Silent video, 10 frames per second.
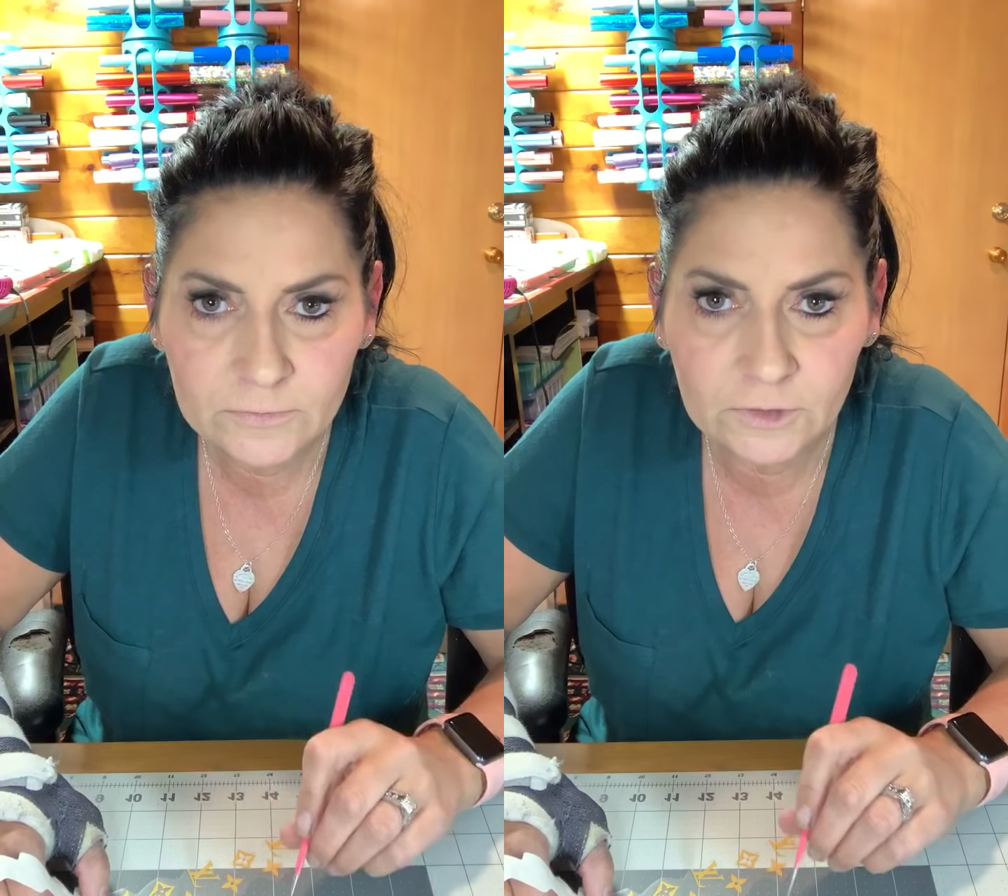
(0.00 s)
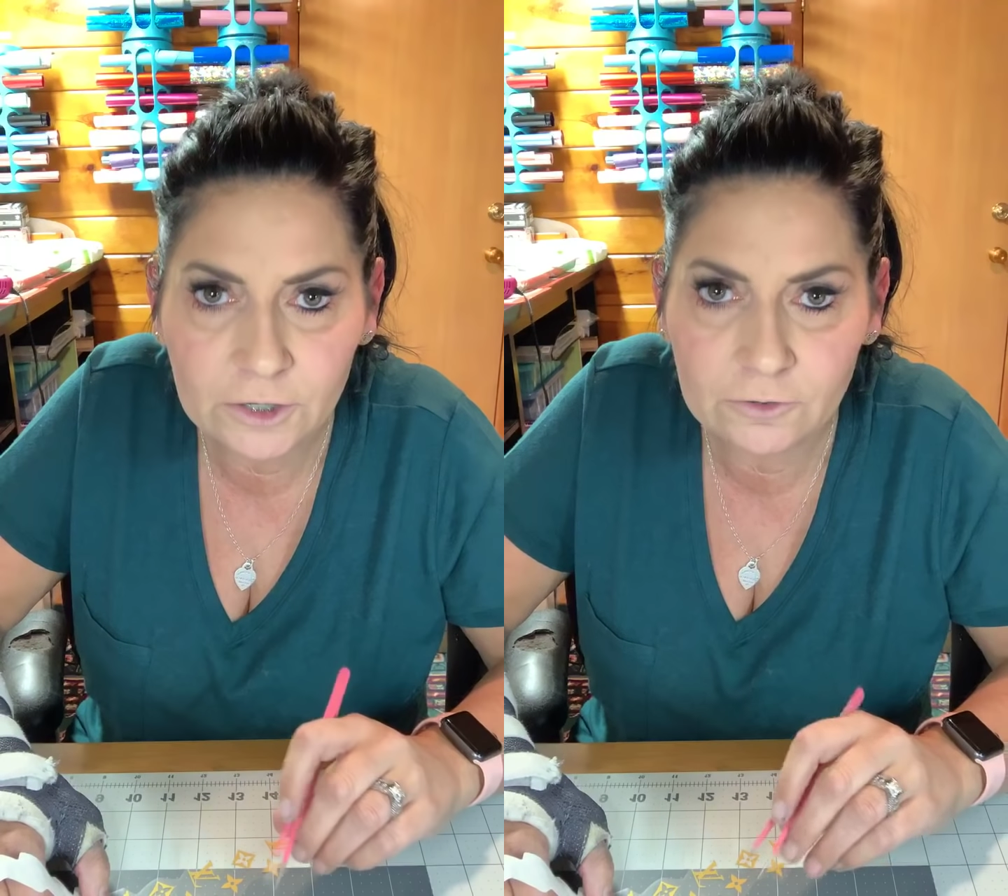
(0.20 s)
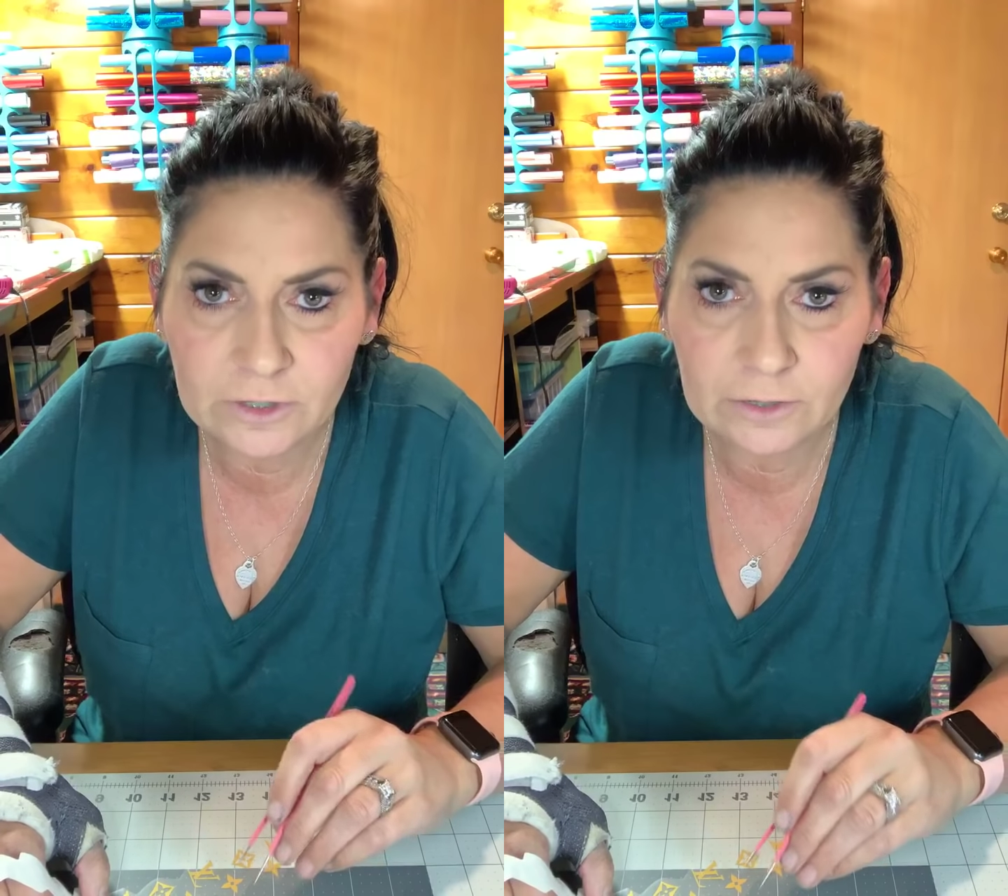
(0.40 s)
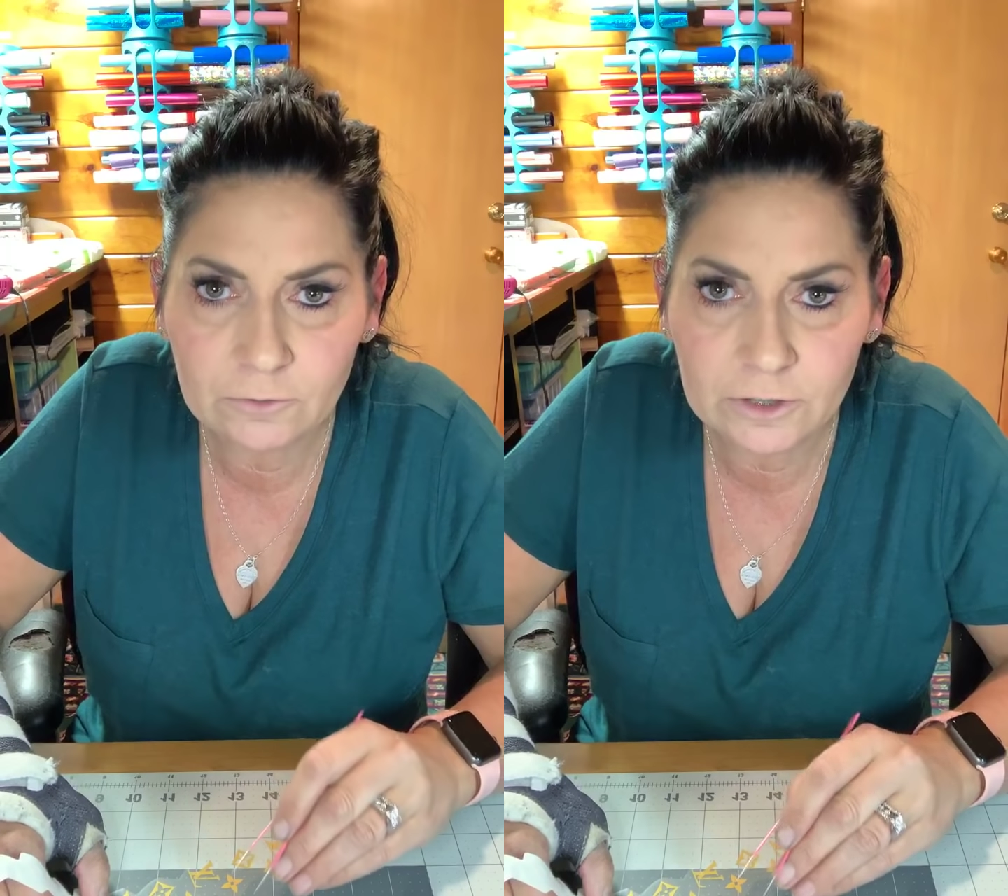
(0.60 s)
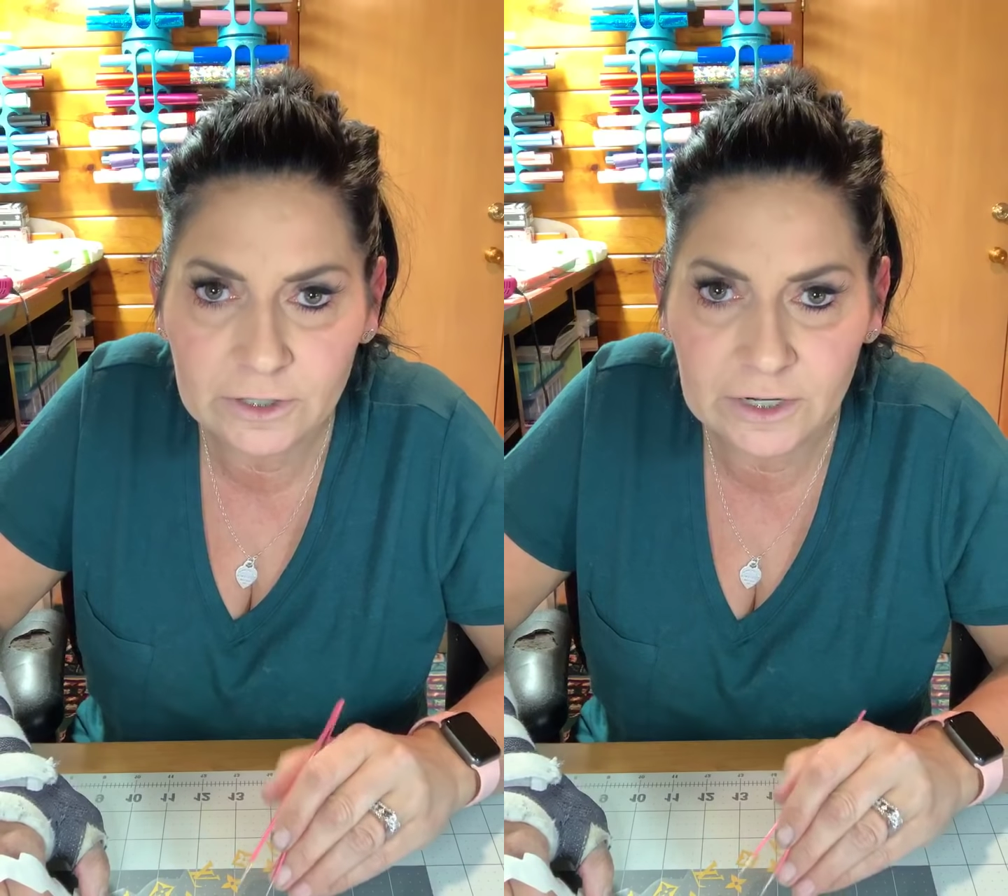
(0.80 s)
Low
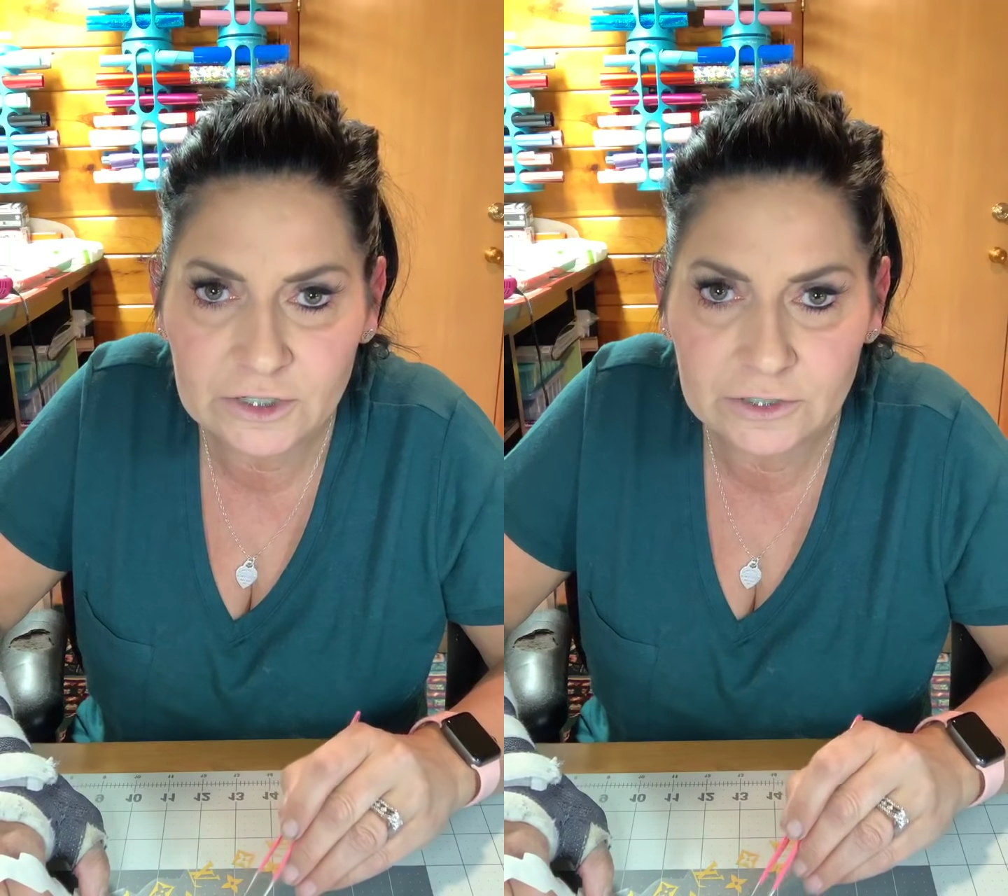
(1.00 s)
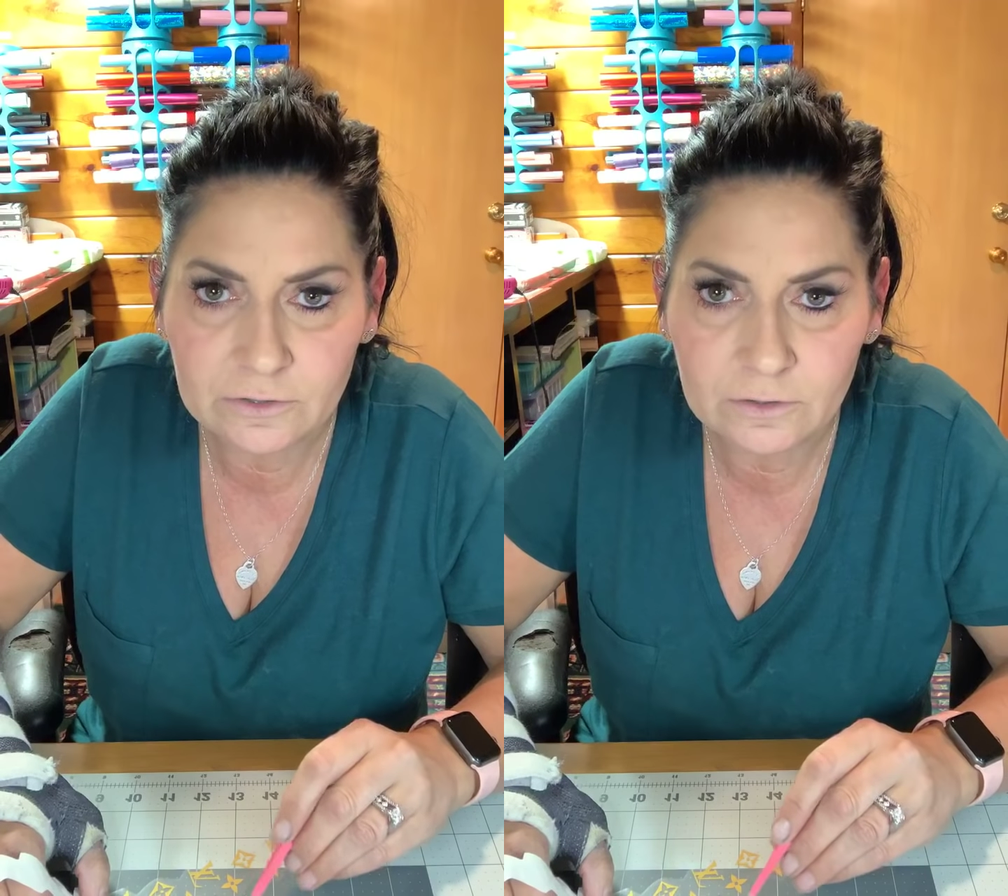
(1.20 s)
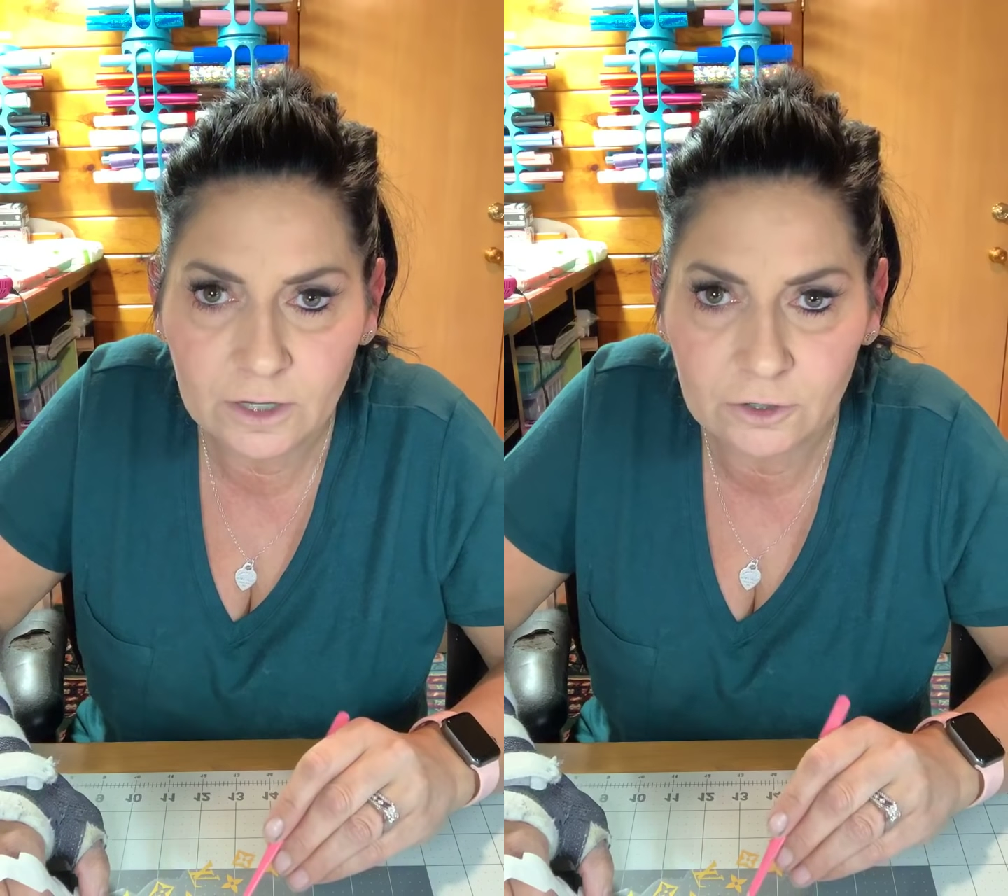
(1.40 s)
network connection.